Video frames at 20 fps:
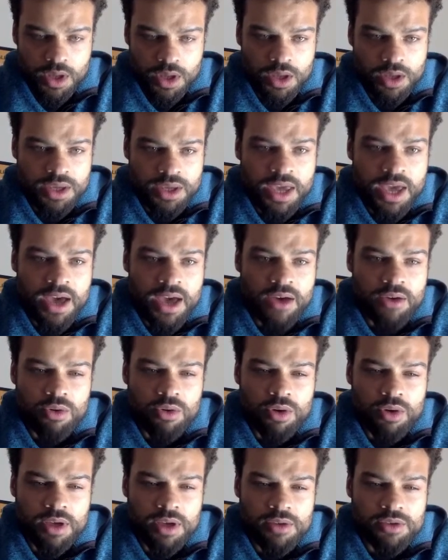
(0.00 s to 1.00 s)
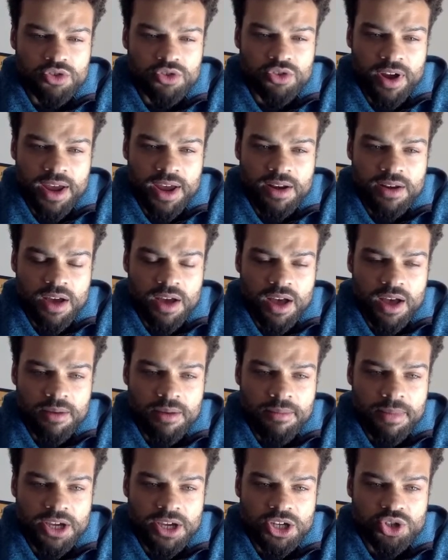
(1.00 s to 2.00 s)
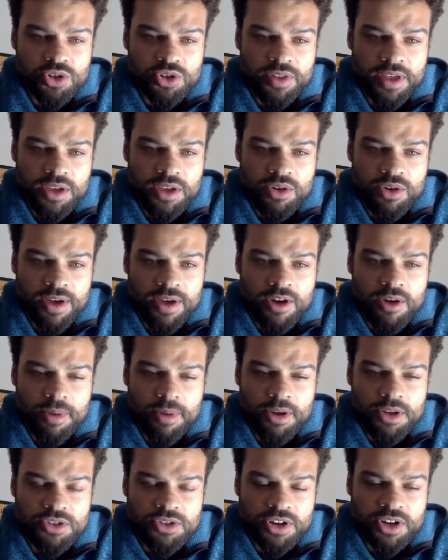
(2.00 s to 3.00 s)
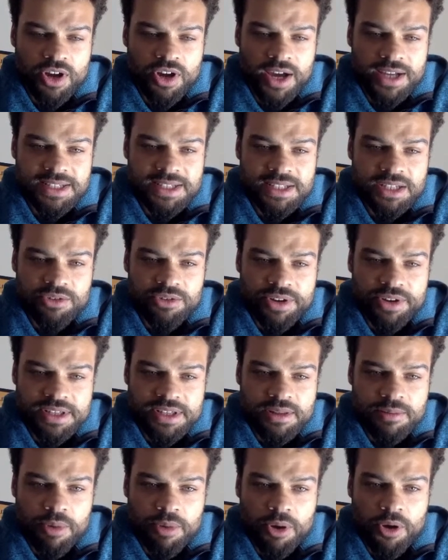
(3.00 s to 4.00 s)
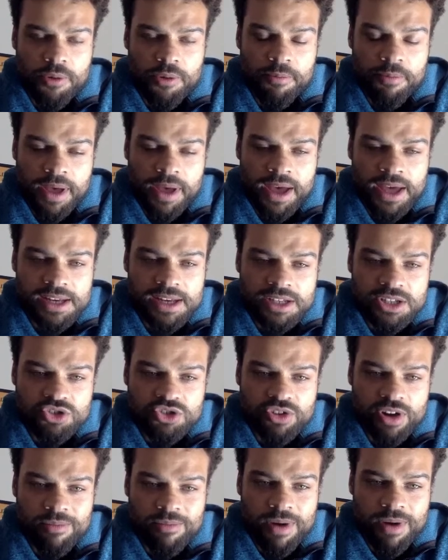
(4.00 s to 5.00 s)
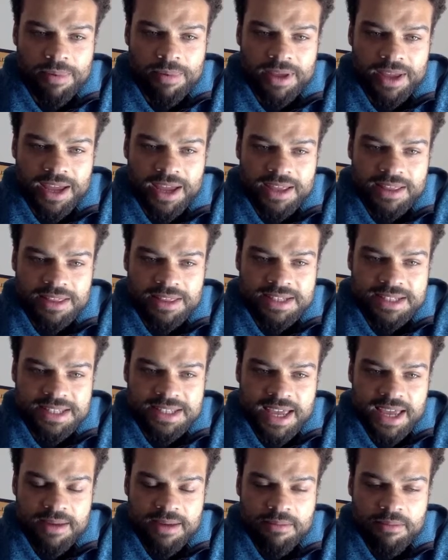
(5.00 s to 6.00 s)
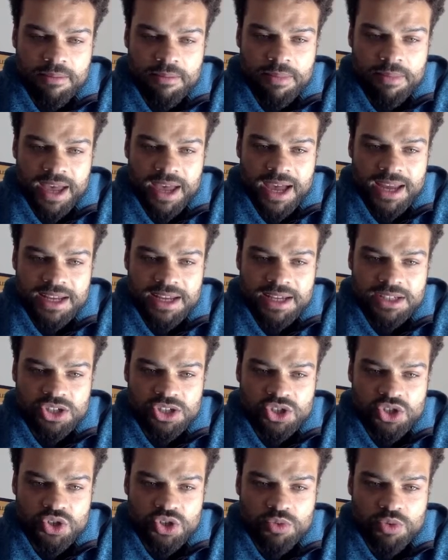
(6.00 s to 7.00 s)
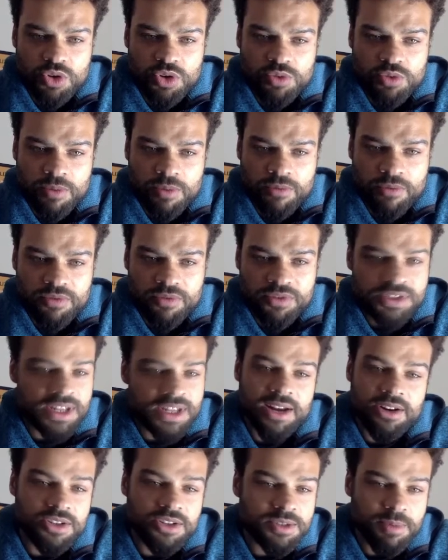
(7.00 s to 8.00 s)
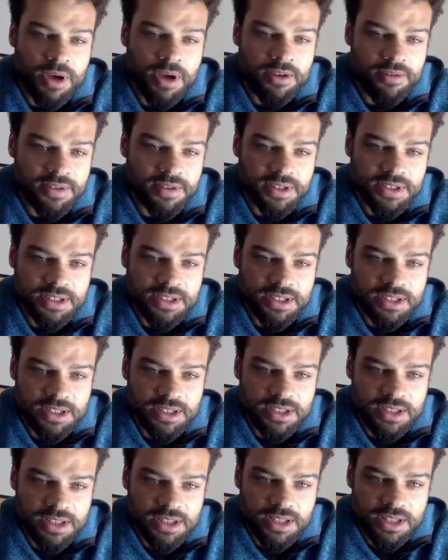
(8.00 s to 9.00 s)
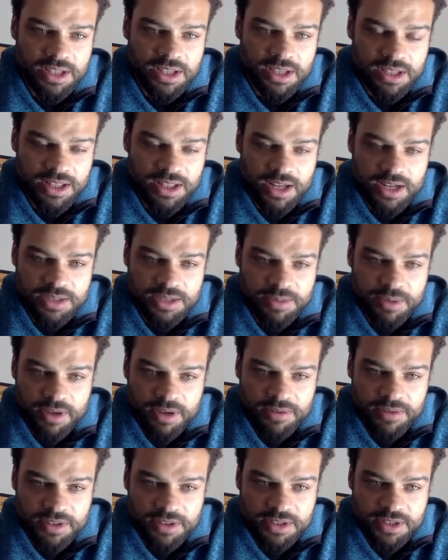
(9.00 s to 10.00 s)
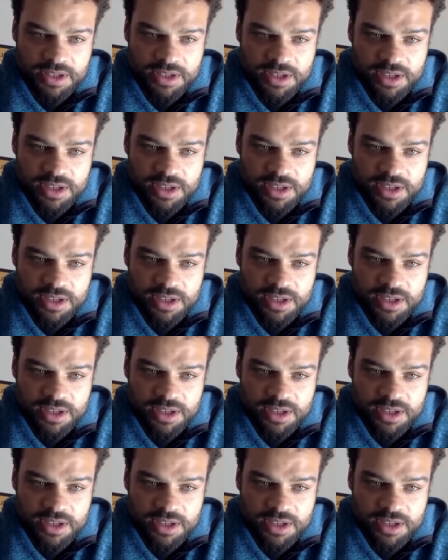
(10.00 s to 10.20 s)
Yeah, or try and make sure that your elbows are at 90 degrees at the bottom, and try and replicate the same mechanics as you would when. So that looks perfect. That looks perfect.